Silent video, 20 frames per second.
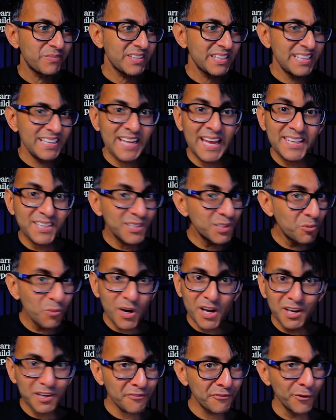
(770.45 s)
it ain't going to
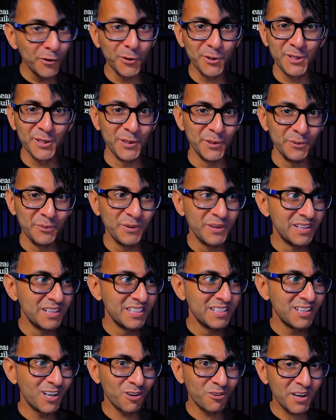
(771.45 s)
work for you,
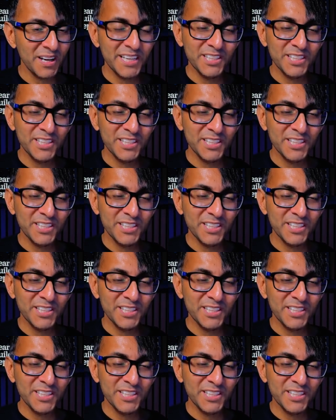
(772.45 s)
all right?